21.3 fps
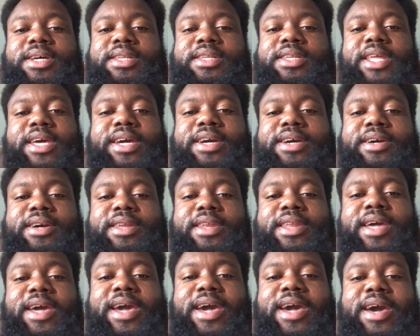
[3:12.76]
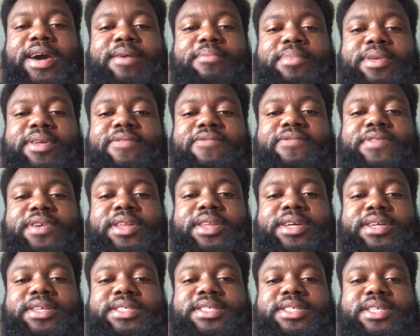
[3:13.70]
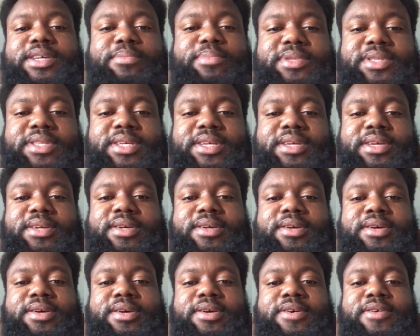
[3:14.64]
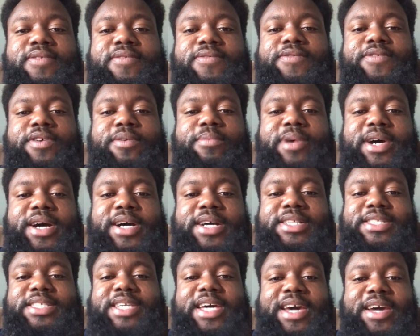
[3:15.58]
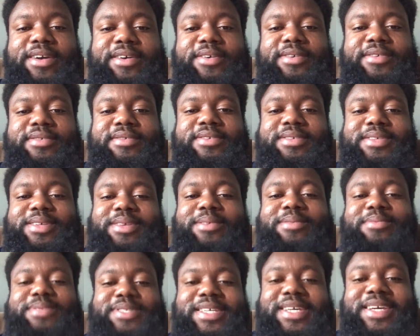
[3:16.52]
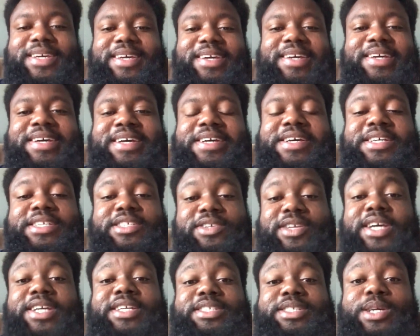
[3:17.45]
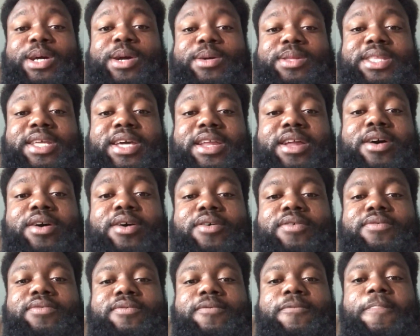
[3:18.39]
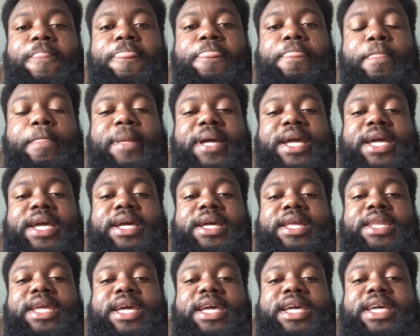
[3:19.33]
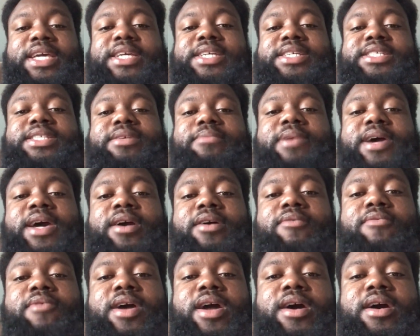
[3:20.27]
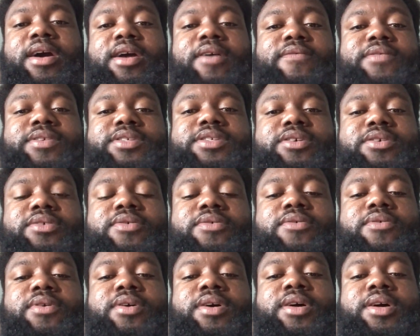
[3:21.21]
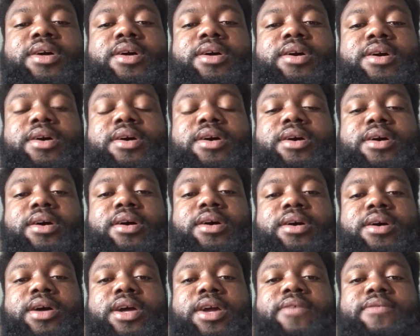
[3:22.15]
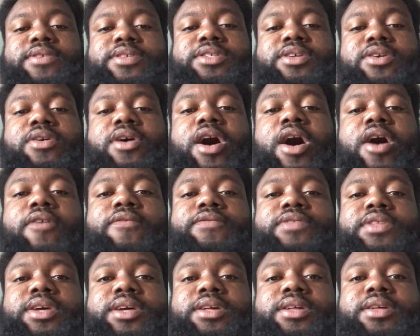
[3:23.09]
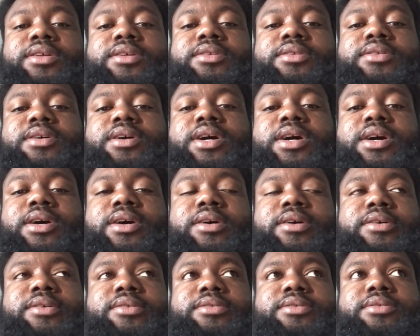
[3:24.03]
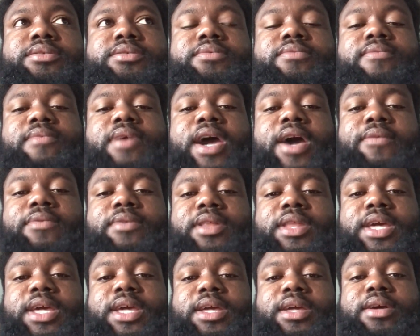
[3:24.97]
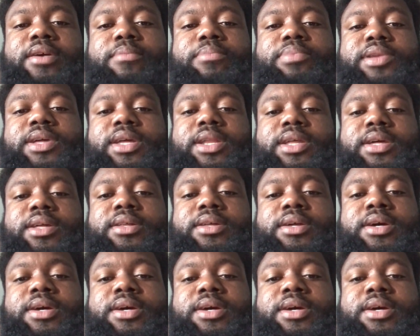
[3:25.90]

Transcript: they couldn't have me feeling sympathy for my attacker. You know what I'm saying? So they turned that off, and they eased it back around ever so often, uh, after they completed